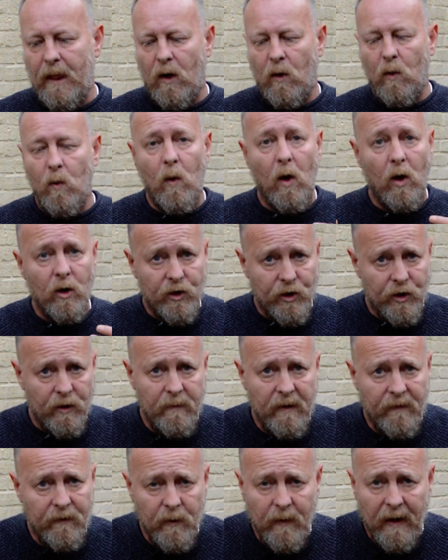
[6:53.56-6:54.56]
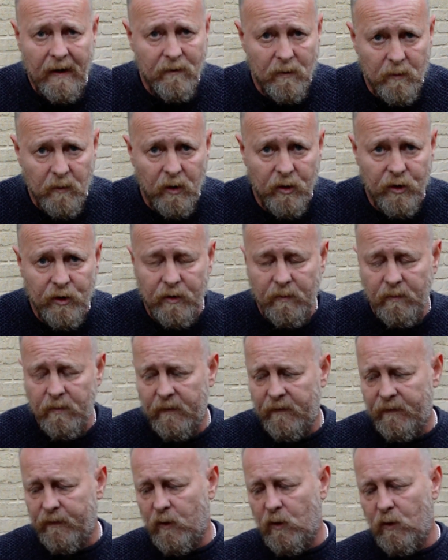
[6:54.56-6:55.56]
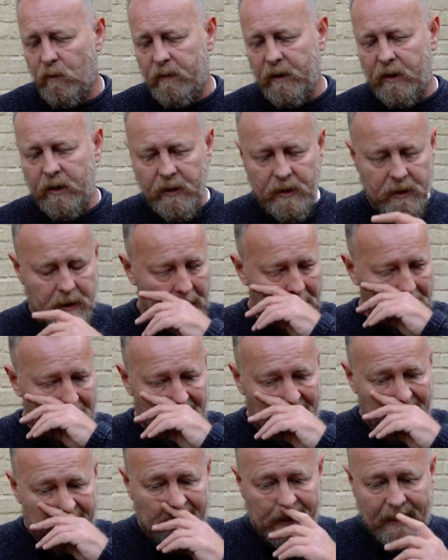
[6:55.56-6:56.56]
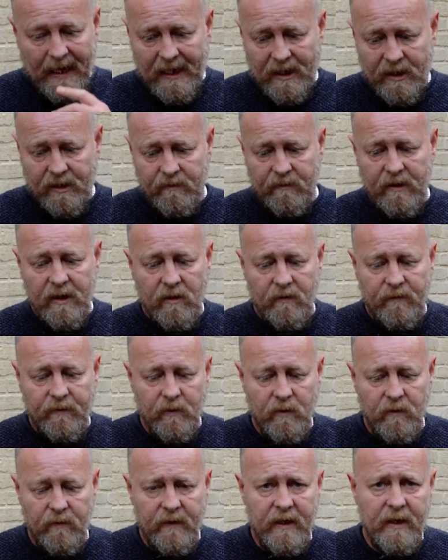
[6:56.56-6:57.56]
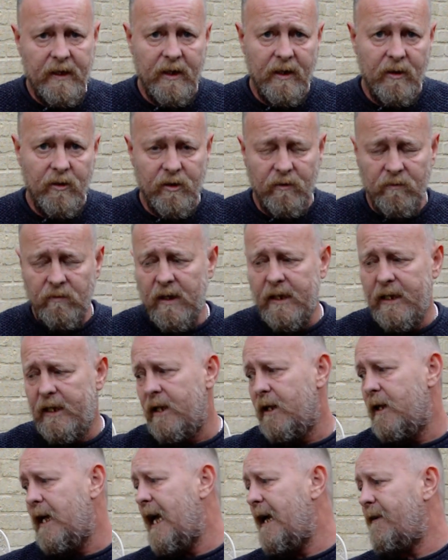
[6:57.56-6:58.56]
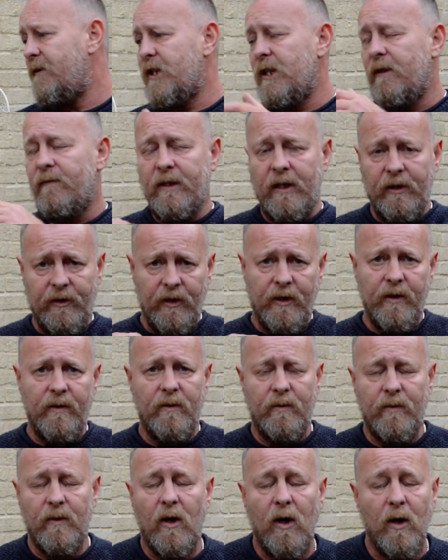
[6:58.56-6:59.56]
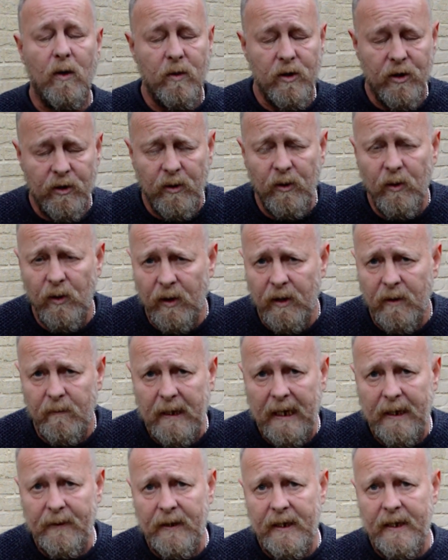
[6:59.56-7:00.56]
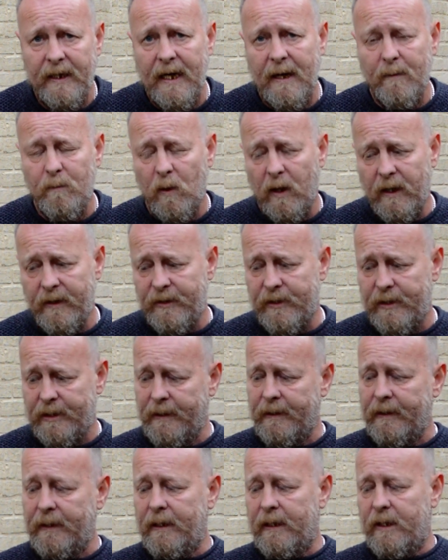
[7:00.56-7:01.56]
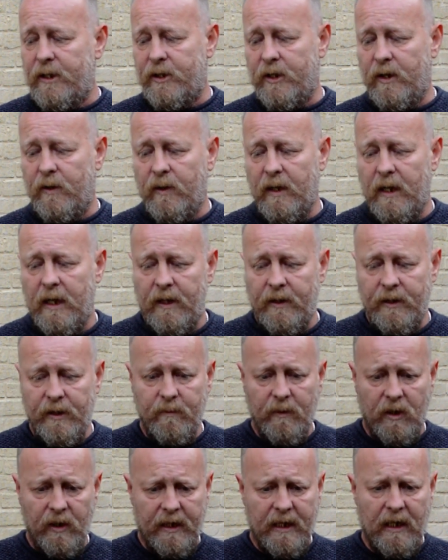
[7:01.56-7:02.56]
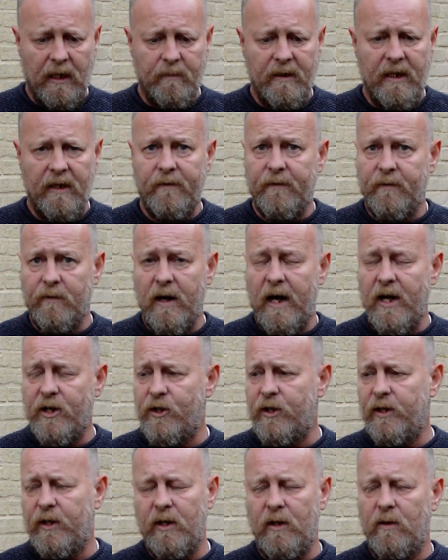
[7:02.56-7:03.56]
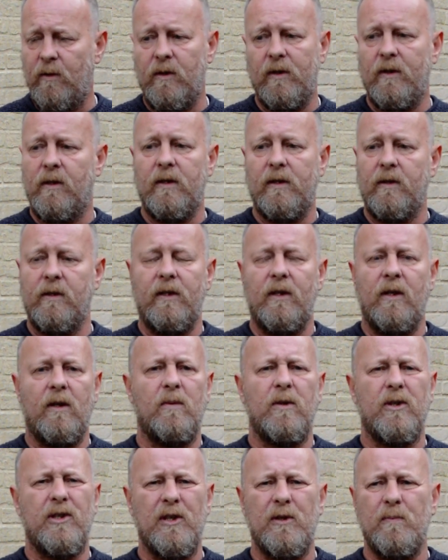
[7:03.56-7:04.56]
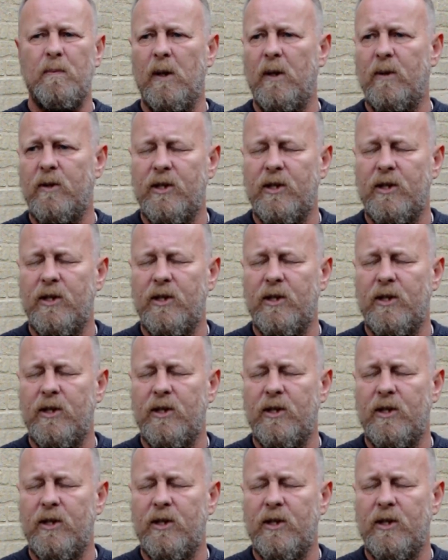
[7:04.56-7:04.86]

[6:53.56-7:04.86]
watch them if you haven't watched them before, because the next 3 or 4 videos are really going to have something to do with what I was talking about in them ones. So you might come here fresh and go, what's this bloke